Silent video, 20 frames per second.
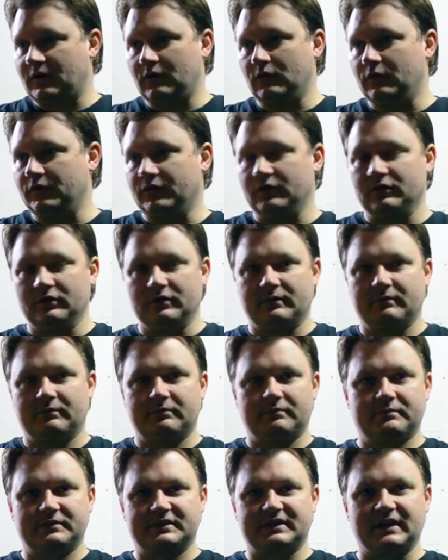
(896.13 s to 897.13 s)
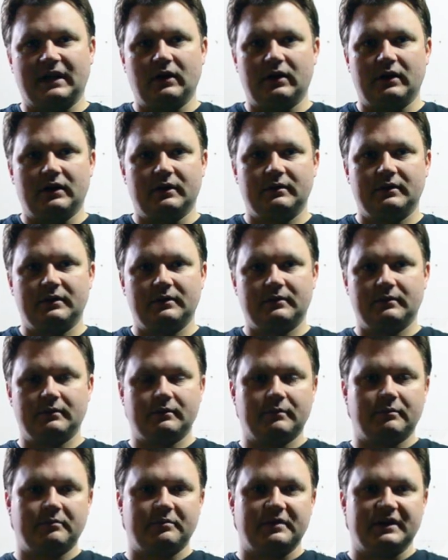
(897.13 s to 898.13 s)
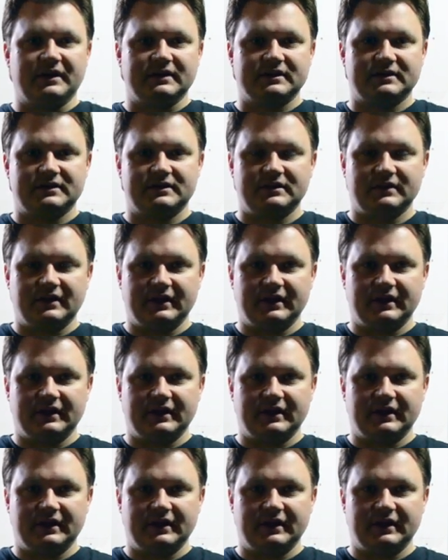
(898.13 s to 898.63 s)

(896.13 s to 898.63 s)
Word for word: all your sour beers.